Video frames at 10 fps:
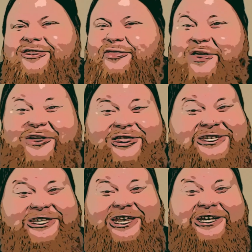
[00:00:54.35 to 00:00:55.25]
think
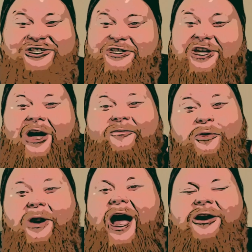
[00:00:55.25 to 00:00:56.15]
this lady's just off her
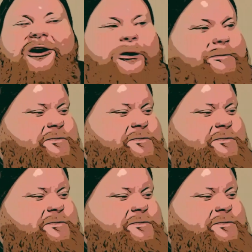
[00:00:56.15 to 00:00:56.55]
rocker.